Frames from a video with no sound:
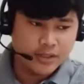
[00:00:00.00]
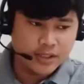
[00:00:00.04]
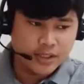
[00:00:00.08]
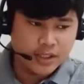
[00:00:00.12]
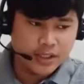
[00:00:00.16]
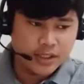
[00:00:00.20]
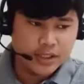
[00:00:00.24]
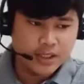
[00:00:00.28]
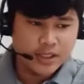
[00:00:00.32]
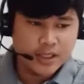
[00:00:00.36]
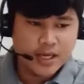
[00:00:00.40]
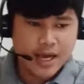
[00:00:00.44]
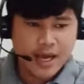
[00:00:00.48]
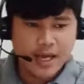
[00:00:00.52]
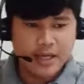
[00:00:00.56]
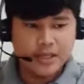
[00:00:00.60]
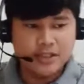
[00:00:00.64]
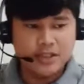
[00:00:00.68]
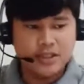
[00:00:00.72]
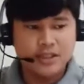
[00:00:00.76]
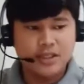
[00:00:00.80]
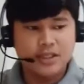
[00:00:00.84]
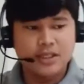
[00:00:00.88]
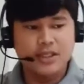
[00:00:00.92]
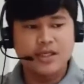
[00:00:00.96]

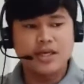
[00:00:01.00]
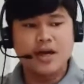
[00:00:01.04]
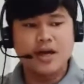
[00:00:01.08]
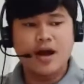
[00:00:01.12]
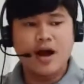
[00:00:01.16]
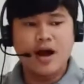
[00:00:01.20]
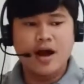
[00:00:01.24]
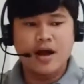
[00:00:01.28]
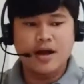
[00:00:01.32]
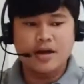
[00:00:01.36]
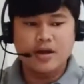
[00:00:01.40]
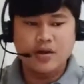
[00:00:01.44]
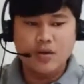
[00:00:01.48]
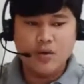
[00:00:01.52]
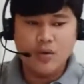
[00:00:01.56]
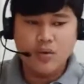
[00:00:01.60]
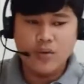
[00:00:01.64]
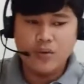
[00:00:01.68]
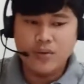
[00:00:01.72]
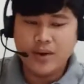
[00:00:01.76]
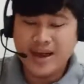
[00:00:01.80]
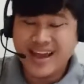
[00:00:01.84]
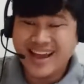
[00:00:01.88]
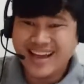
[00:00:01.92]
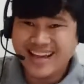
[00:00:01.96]

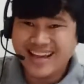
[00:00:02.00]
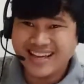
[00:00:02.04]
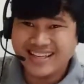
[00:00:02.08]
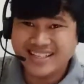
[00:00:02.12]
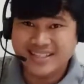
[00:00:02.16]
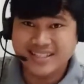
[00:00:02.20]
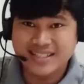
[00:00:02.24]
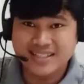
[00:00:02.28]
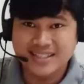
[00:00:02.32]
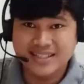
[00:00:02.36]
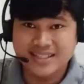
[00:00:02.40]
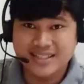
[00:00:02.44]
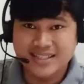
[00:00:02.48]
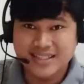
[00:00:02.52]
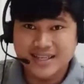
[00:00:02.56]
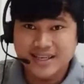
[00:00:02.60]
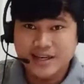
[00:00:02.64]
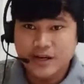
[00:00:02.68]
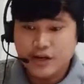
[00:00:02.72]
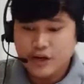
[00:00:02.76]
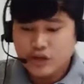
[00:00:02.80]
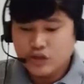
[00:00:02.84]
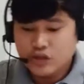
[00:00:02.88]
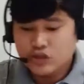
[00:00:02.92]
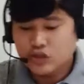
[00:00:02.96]
T-H-E-I-O-S.
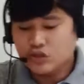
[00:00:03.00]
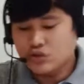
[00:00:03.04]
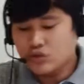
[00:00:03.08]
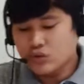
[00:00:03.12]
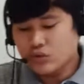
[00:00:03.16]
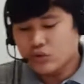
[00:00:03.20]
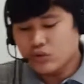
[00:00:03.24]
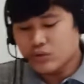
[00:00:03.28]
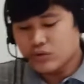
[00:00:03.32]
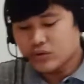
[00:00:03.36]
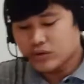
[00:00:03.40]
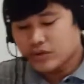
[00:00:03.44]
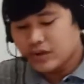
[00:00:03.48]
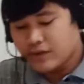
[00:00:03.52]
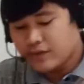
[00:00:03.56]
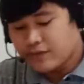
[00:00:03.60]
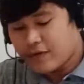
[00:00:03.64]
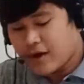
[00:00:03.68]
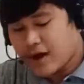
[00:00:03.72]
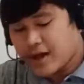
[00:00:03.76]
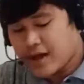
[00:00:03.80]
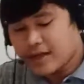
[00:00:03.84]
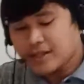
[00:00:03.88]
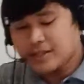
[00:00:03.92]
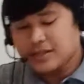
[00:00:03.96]
So kung
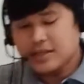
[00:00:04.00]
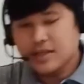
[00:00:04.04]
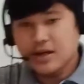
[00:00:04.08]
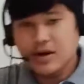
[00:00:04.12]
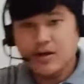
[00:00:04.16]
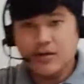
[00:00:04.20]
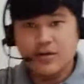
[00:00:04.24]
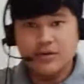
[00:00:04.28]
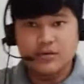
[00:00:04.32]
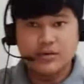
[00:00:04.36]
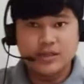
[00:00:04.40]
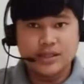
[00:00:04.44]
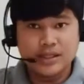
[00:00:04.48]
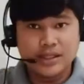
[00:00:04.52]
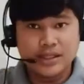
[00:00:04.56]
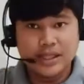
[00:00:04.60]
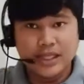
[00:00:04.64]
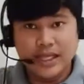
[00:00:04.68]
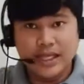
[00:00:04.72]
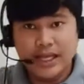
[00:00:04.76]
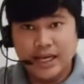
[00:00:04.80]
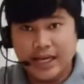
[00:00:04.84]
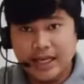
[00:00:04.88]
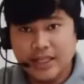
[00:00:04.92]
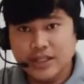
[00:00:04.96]
divine daon,
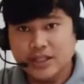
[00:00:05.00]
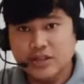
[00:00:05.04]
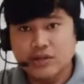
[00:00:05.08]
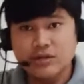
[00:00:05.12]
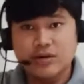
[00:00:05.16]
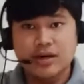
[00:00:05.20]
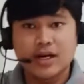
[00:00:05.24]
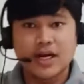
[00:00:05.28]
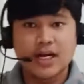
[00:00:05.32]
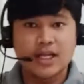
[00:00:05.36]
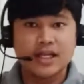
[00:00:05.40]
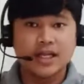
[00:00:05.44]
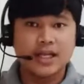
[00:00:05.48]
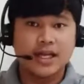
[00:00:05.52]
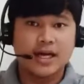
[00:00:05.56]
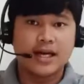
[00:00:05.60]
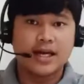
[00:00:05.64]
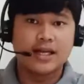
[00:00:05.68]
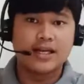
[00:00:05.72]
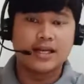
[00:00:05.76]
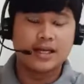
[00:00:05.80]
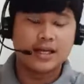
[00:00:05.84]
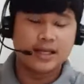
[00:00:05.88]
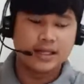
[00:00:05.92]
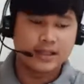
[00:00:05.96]
diretso kanta
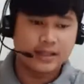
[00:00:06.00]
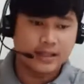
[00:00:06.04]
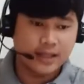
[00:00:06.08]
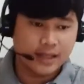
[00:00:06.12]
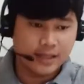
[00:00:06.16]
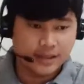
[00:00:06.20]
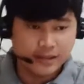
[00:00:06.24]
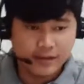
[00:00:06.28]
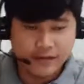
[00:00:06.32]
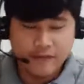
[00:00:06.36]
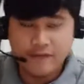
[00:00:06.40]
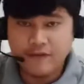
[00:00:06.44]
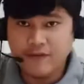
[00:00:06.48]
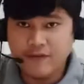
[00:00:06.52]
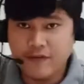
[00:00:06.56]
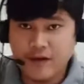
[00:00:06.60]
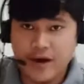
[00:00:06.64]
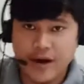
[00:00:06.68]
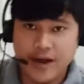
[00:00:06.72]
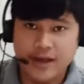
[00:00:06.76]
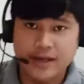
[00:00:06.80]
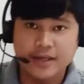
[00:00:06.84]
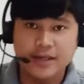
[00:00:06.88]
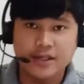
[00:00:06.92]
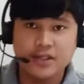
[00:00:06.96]
na
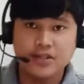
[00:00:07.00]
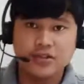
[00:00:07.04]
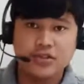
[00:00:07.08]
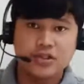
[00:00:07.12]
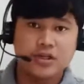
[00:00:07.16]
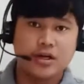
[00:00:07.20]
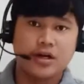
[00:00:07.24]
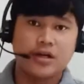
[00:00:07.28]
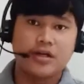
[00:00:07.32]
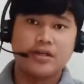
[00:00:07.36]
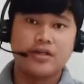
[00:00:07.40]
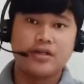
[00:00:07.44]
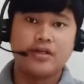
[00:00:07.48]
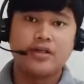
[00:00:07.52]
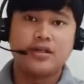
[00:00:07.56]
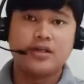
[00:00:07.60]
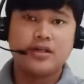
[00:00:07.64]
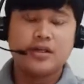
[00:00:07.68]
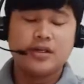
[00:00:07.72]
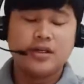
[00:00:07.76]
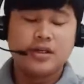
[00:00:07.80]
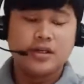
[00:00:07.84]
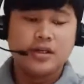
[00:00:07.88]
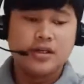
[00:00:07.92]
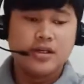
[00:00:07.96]
tag-divine ni John
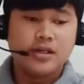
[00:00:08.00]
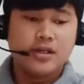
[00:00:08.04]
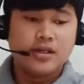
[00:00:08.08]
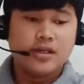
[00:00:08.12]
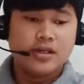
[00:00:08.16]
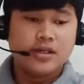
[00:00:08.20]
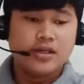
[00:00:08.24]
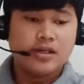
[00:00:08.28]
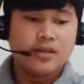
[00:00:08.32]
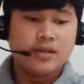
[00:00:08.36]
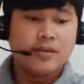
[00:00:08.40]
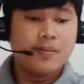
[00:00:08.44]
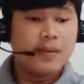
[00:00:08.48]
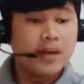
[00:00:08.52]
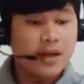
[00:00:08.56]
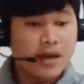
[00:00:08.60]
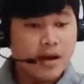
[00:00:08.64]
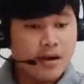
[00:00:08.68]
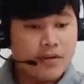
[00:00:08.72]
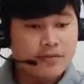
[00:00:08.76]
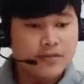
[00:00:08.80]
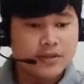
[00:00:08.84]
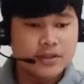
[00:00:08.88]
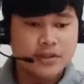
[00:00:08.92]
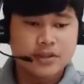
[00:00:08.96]
the
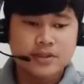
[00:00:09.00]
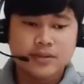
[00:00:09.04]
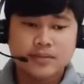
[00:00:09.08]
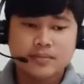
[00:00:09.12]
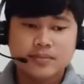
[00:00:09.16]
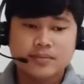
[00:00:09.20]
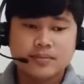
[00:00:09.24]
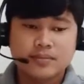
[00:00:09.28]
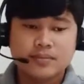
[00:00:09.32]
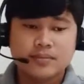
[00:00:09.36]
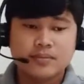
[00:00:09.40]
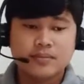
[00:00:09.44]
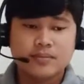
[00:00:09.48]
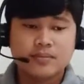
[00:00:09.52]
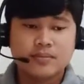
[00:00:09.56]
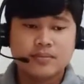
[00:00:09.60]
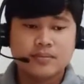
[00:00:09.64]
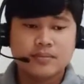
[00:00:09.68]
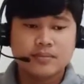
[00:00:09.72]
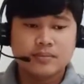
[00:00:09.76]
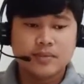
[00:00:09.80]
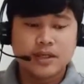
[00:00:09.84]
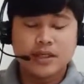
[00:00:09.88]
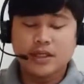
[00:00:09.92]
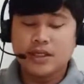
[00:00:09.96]
Beloved.
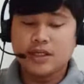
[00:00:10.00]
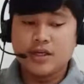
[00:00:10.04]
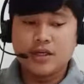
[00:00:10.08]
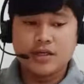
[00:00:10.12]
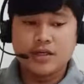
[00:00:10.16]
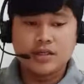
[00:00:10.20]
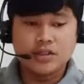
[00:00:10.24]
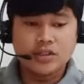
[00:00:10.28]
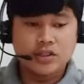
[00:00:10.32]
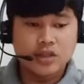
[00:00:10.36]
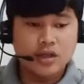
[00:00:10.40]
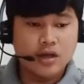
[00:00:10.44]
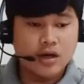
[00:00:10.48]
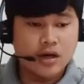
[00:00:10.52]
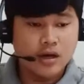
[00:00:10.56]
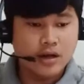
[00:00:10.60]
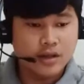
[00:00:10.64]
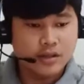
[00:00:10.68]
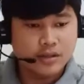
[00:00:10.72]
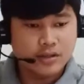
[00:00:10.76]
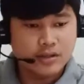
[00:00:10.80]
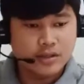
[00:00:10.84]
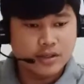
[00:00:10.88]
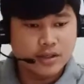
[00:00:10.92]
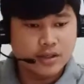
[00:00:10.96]
But it does
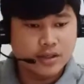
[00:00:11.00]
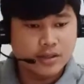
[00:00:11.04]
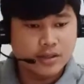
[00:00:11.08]
not.